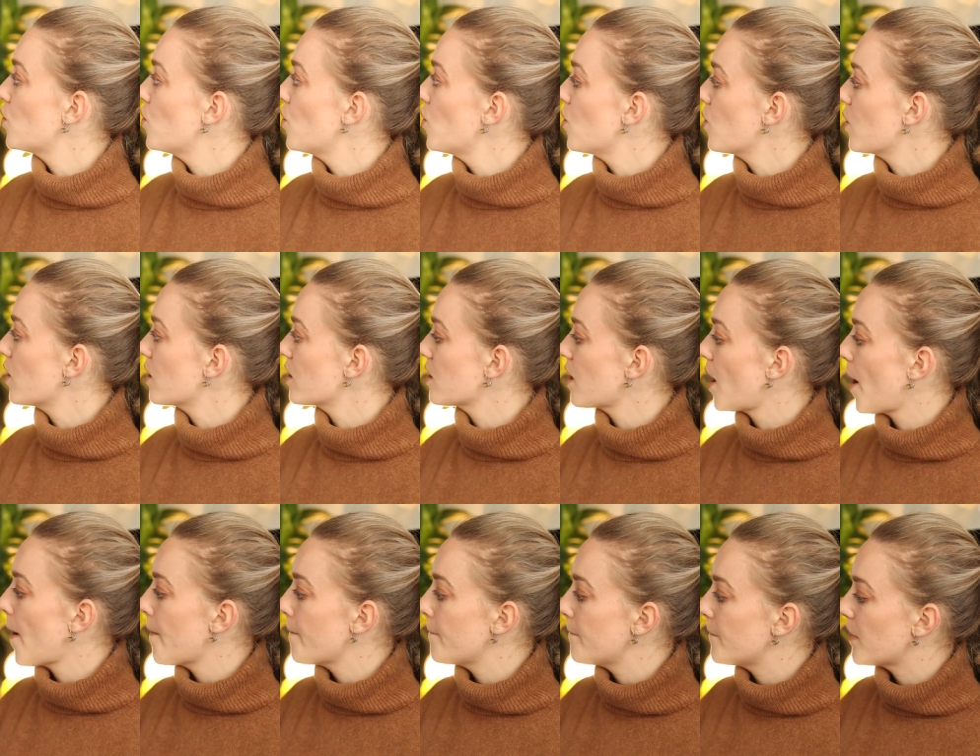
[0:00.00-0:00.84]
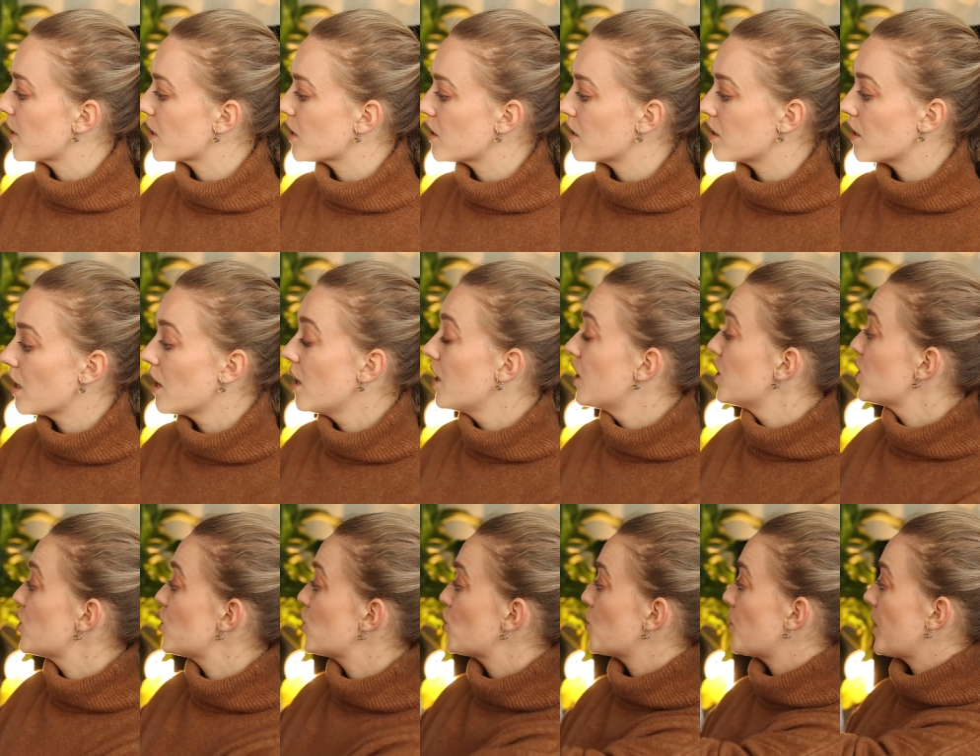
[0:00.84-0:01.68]
Door number
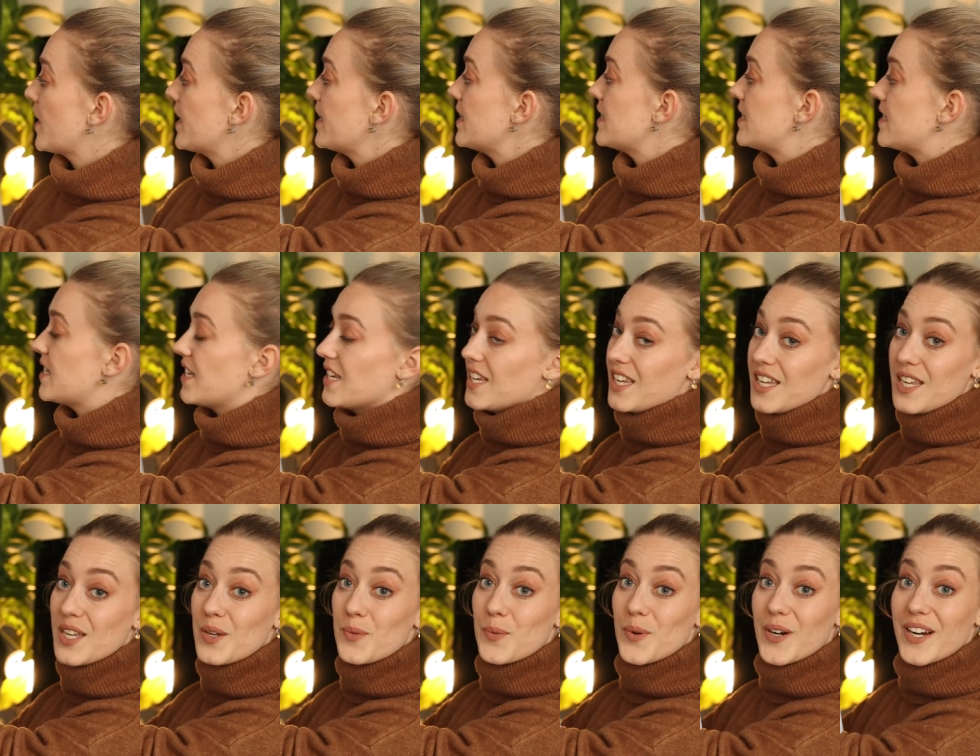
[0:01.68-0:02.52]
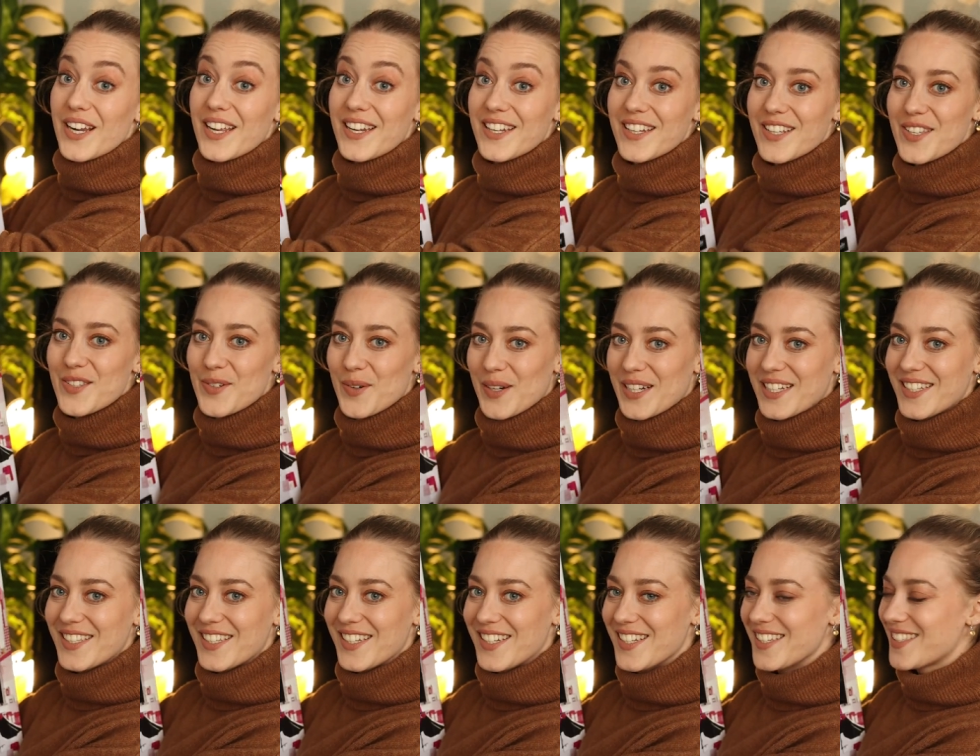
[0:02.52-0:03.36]
20. We're in the
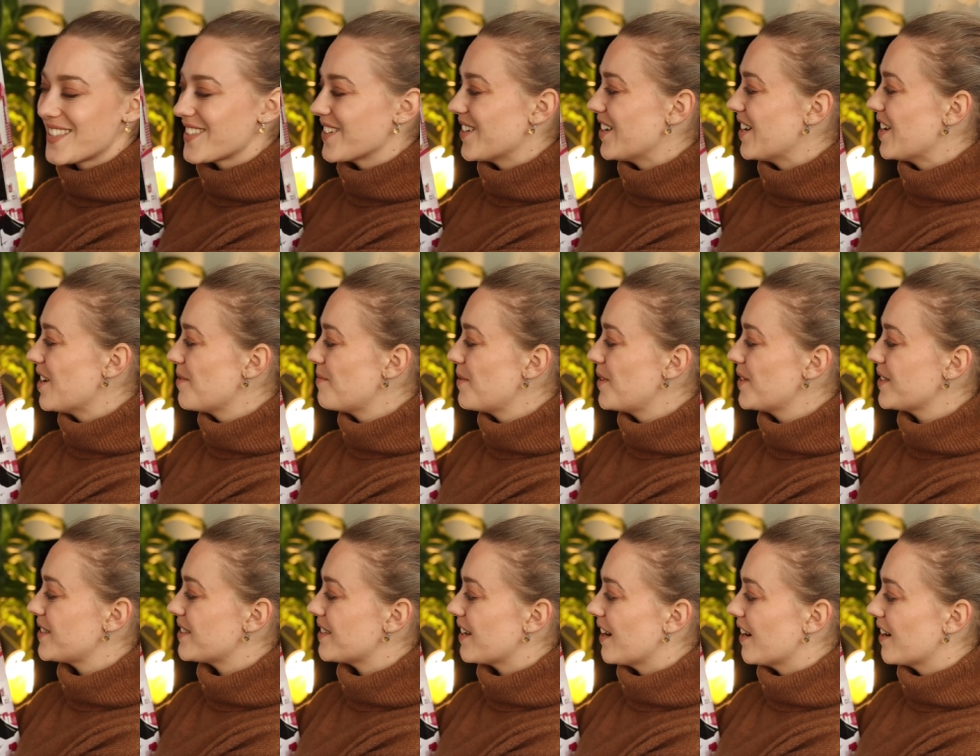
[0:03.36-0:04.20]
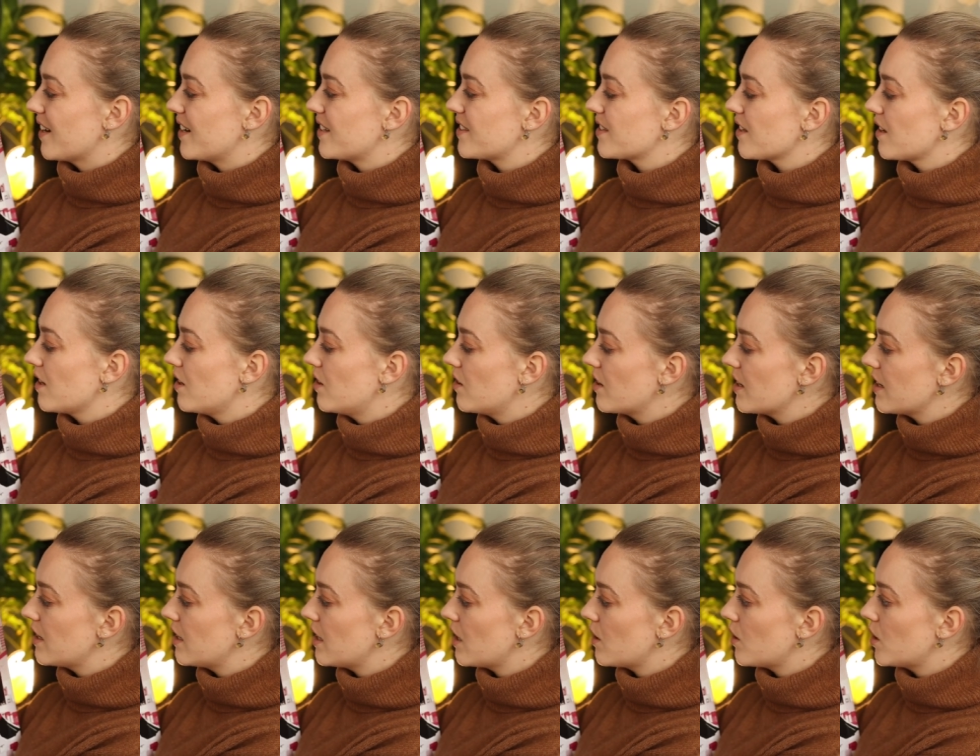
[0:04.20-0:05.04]
20s, so almost there. It's a
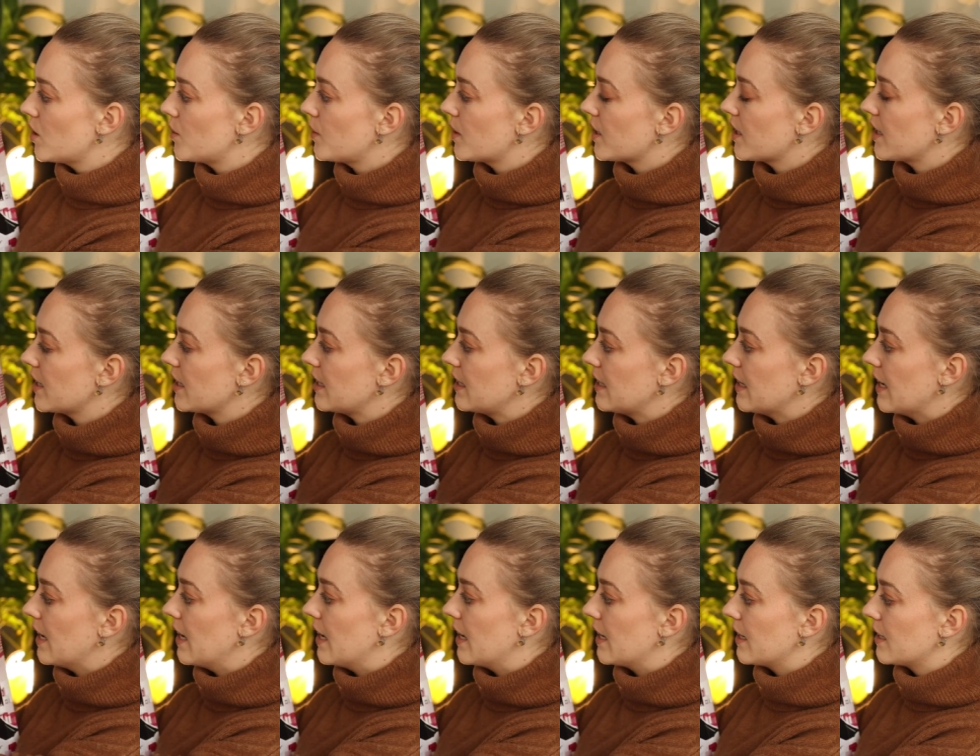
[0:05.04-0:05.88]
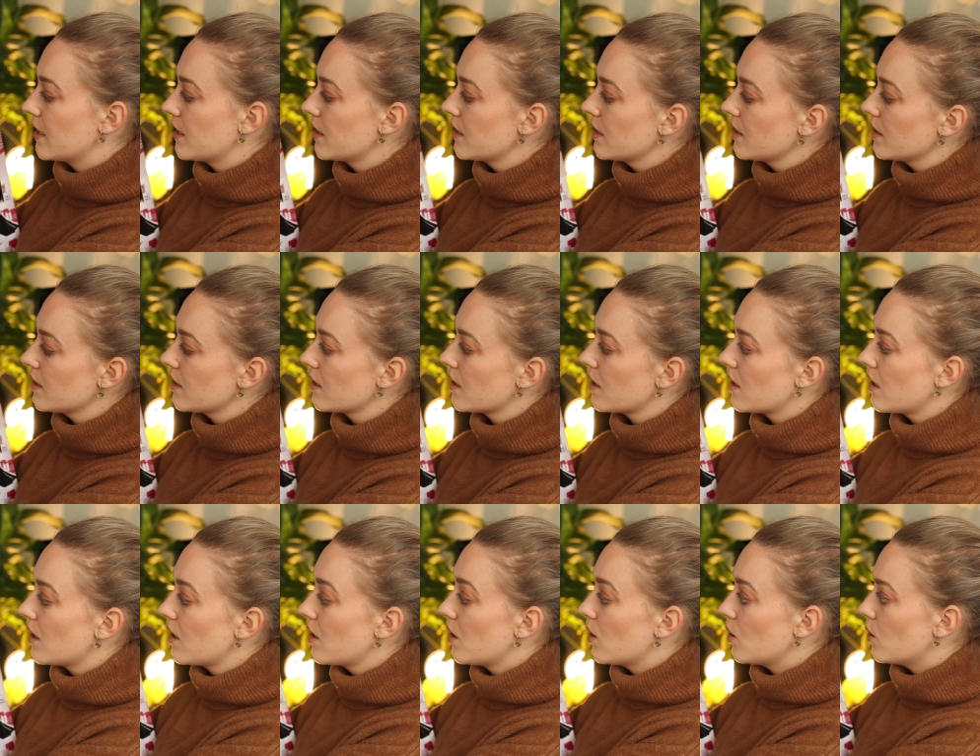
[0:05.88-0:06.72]
long and narrow one again.
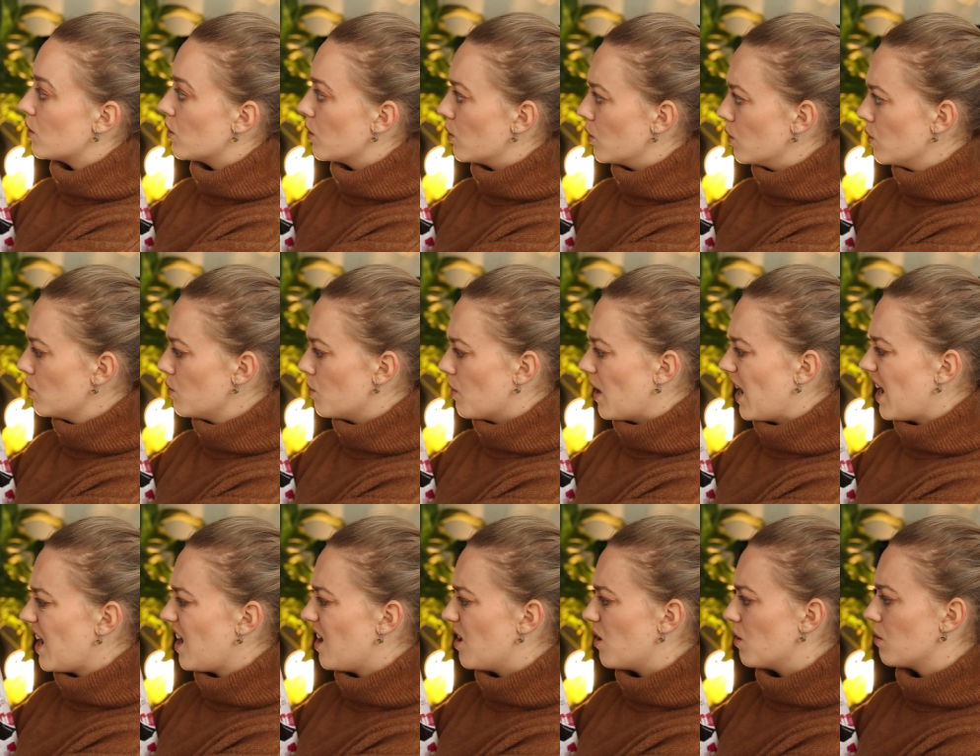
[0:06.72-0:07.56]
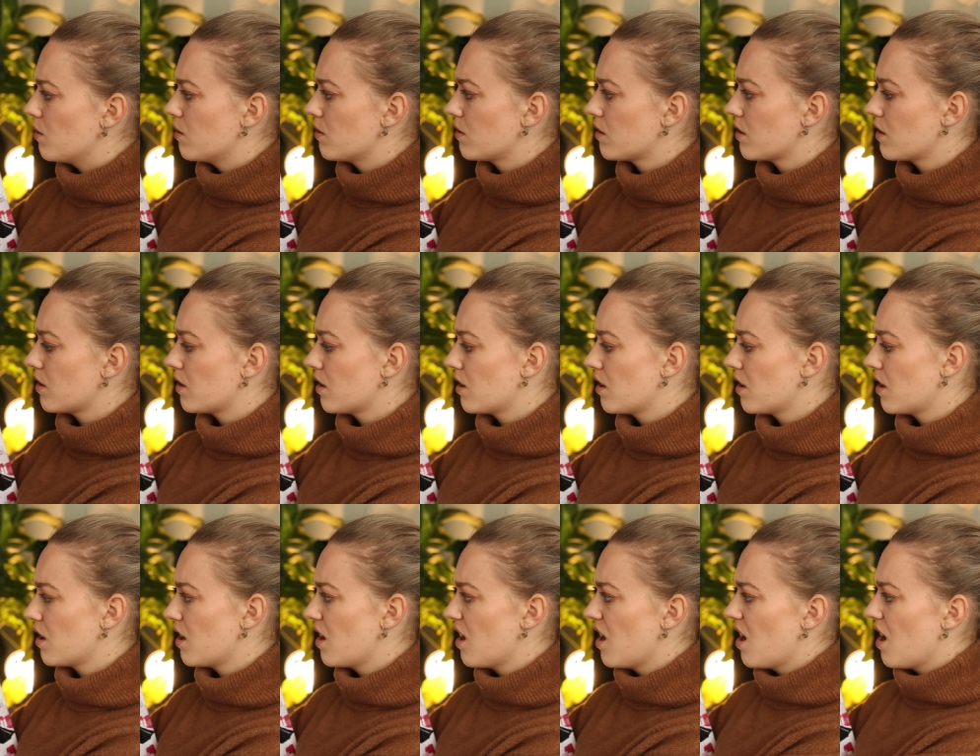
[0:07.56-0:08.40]
Oh, wow.
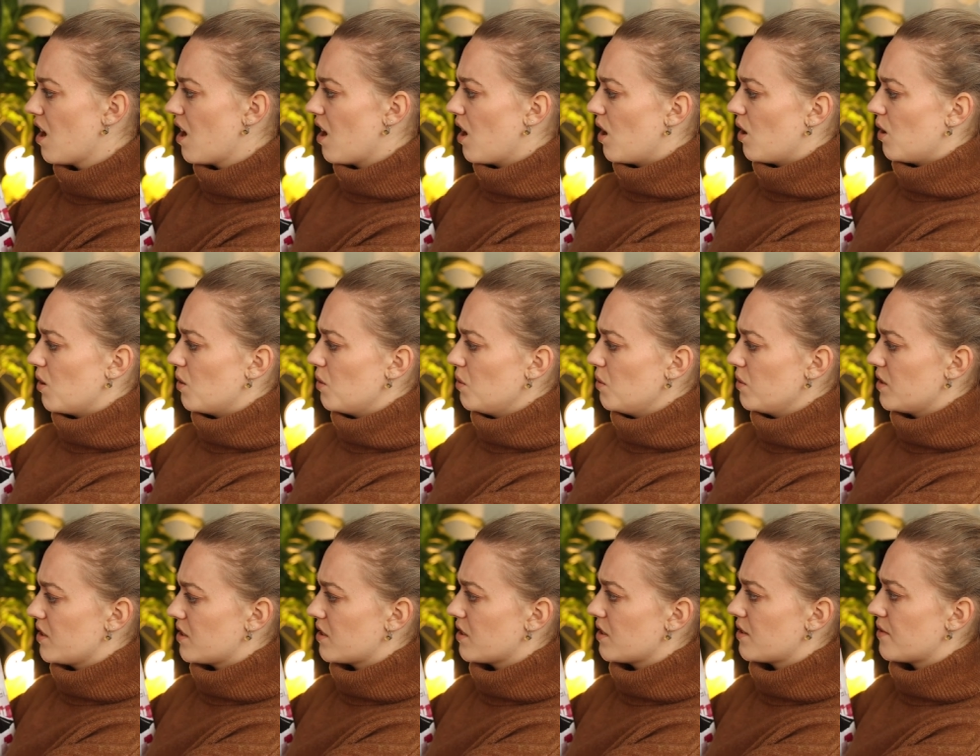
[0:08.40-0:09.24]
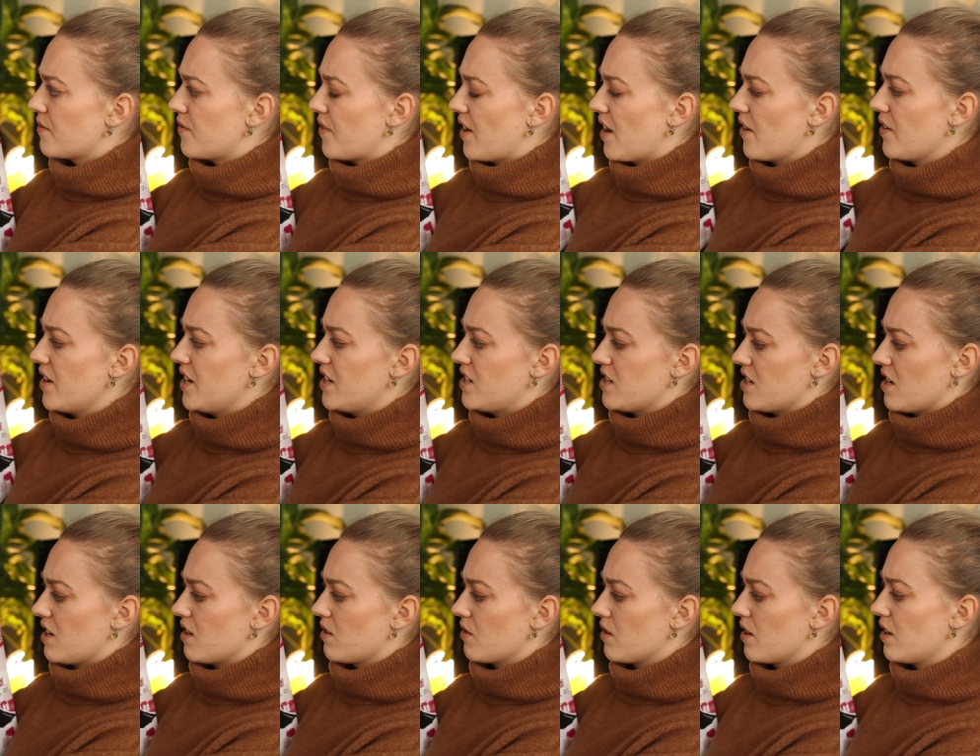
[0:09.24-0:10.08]
Oh, this is very
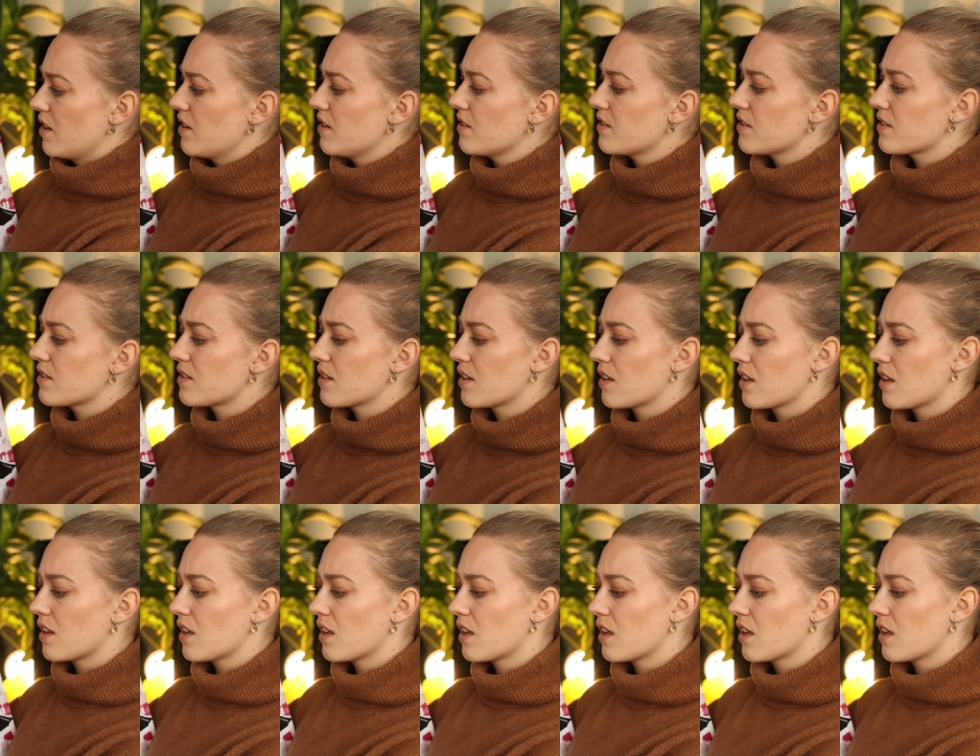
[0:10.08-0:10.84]
generous.